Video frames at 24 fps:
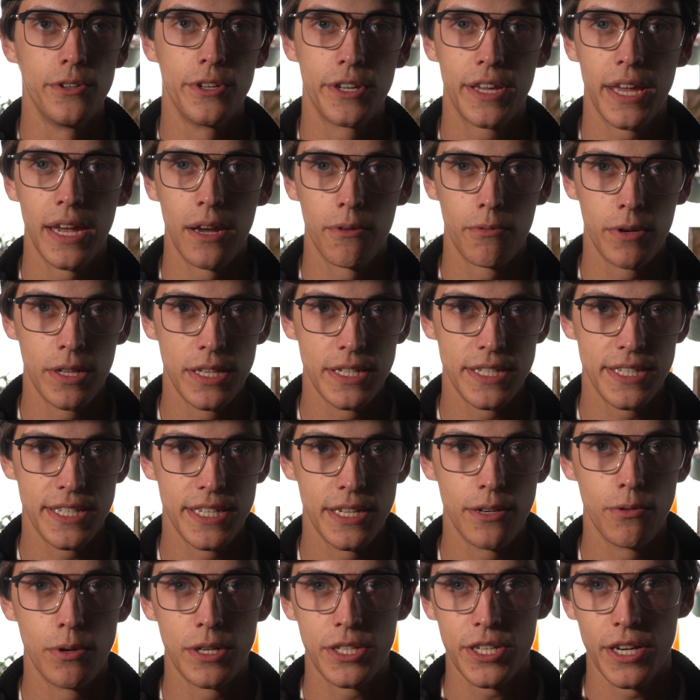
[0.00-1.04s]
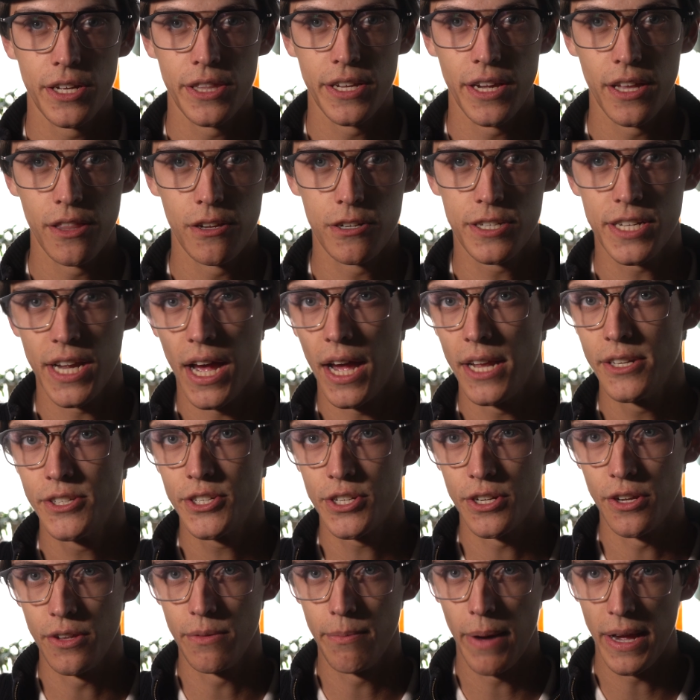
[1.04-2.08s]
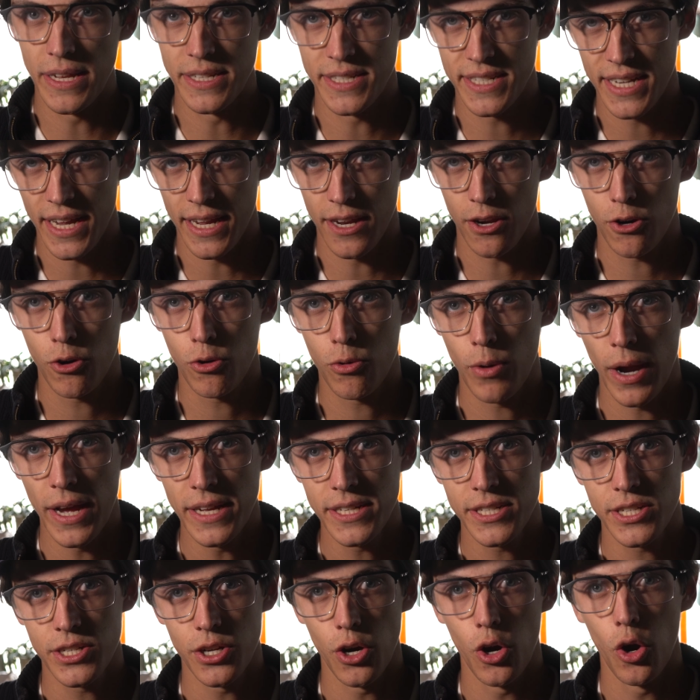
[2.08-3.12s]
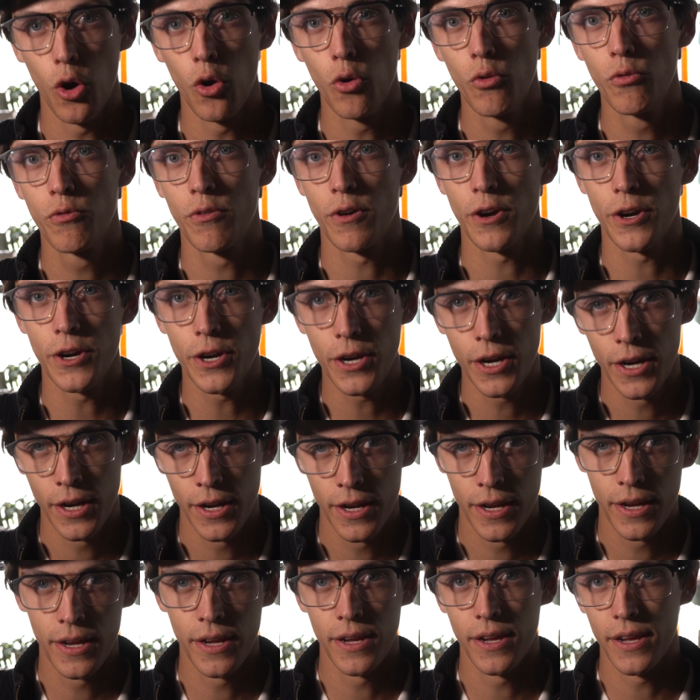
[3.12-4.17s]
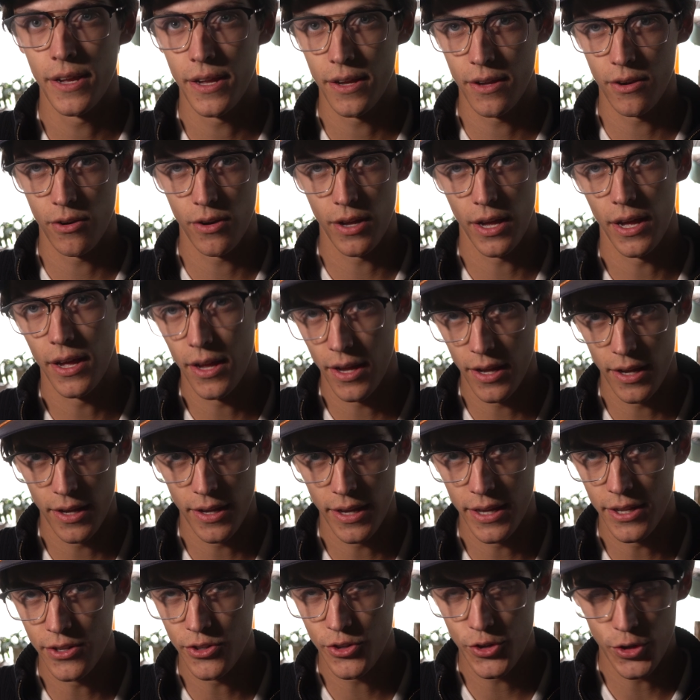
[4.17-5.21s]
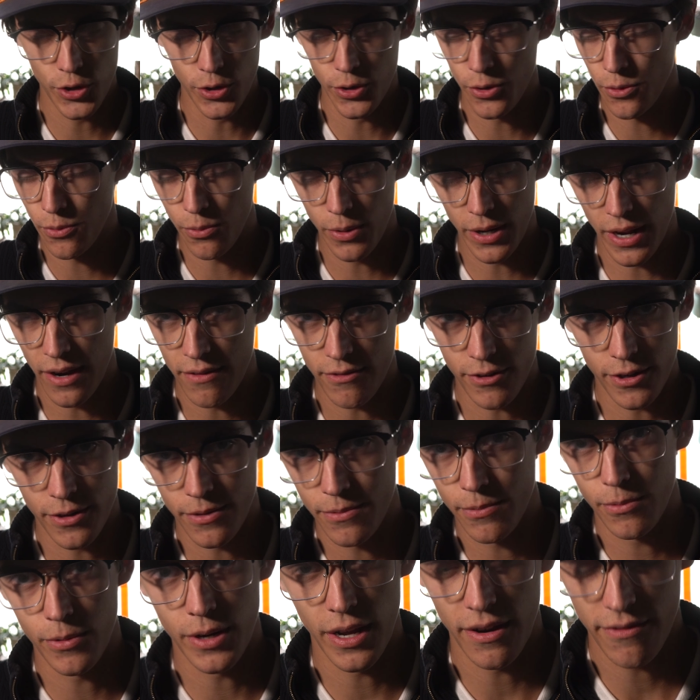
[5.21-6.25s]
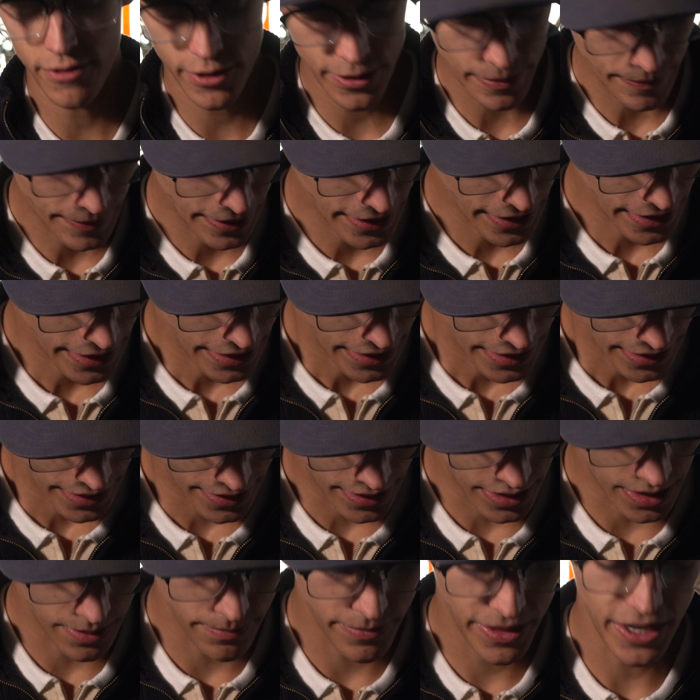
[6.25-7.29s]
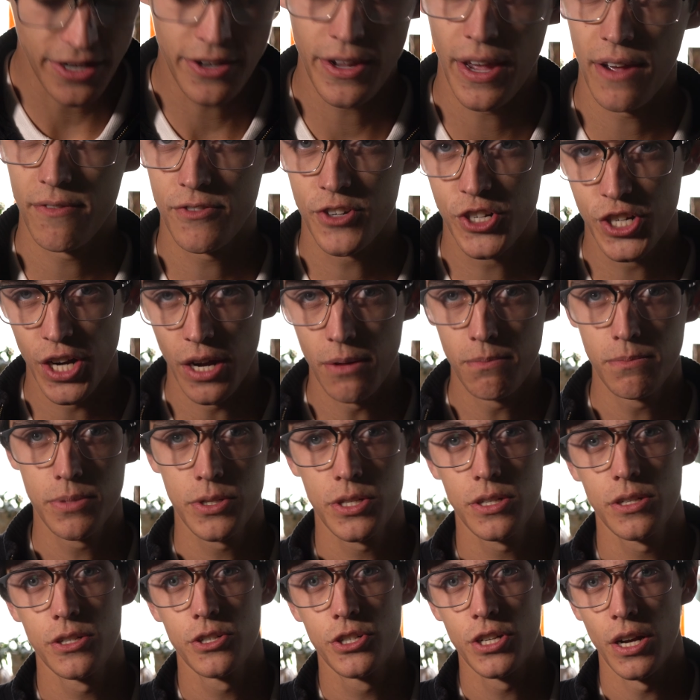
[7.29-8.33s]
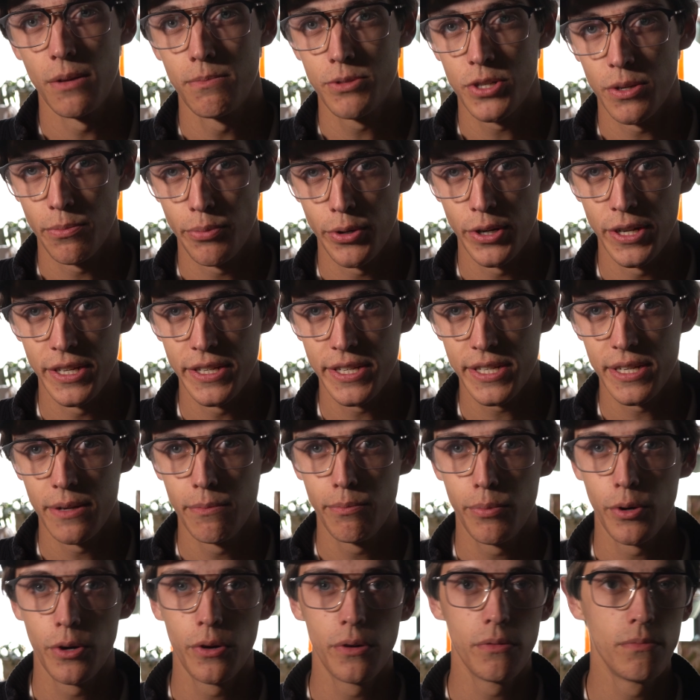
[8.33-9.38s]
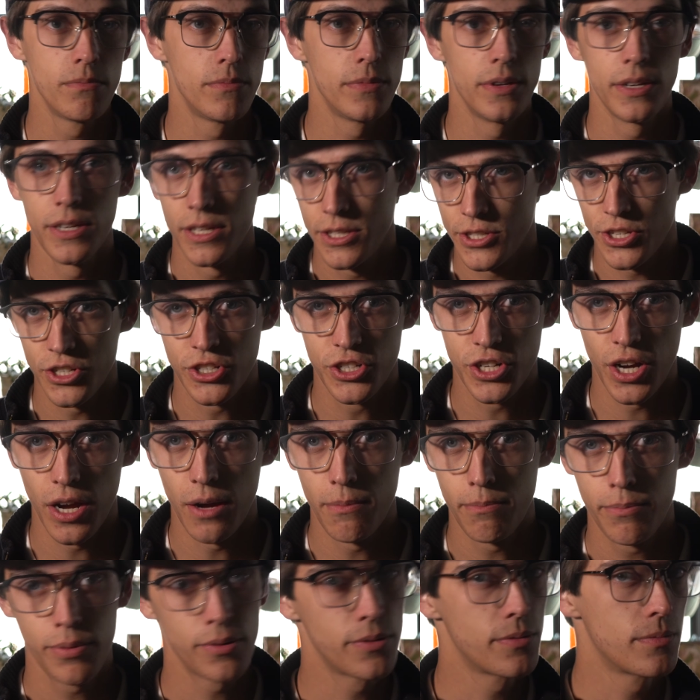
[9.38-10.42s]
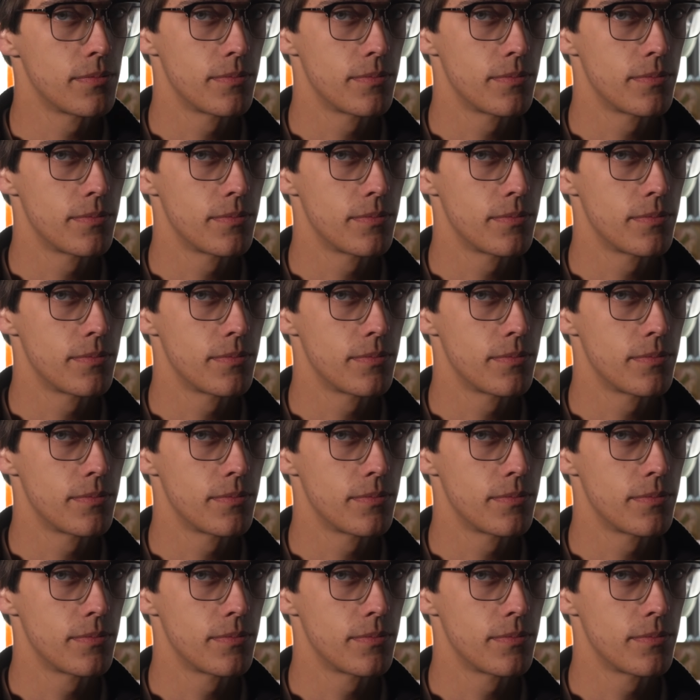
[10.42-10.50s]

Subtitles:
You can't really see what's on the other side. So you might say crest over into whatever. Then you have jumps. Jumps are pretty simple. It's a jump.